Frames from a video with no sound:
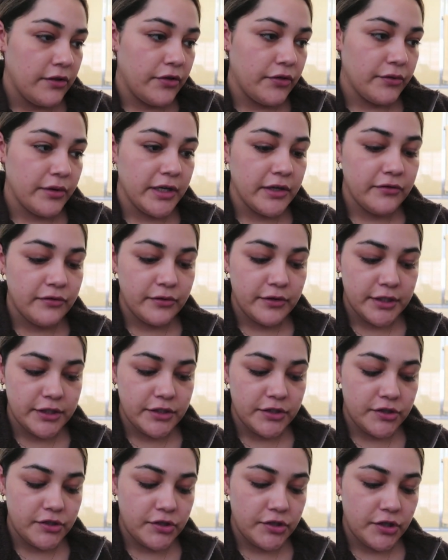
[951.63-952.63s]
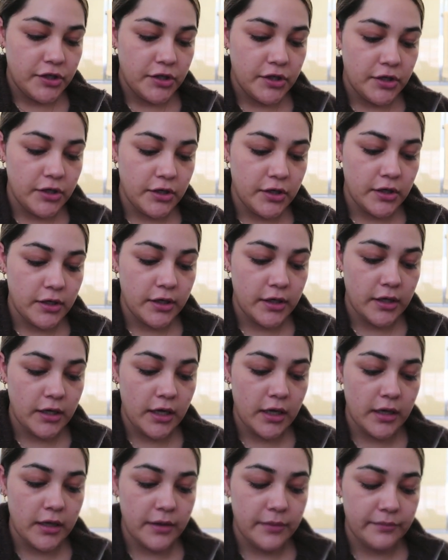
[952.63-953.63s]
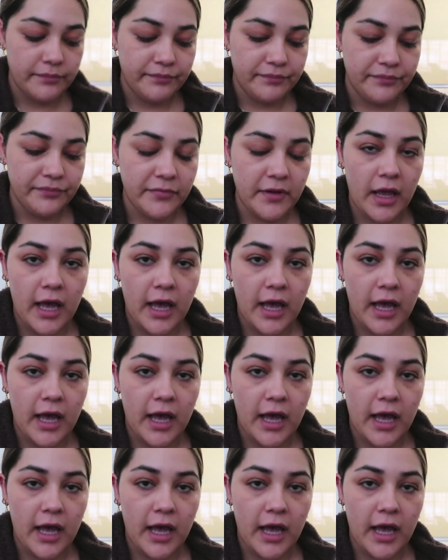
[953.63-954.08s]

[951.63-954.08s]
three of which um,